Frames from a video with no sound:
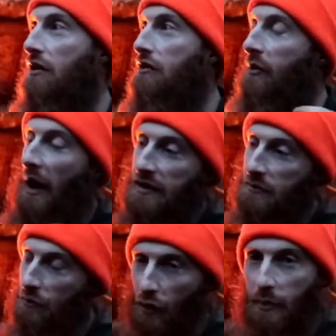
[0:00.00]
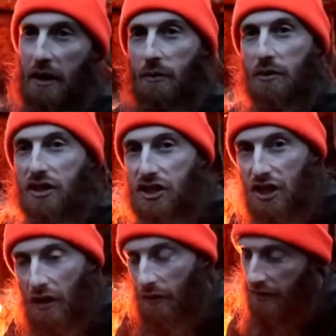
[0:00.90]
YouTube has more people to
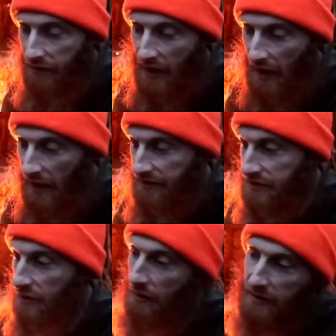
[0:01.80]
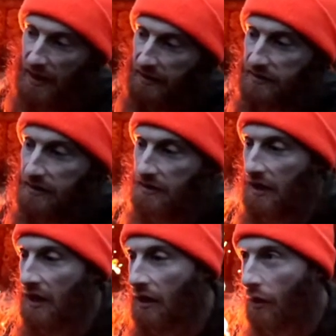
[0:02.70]
share it with, and so it tends to.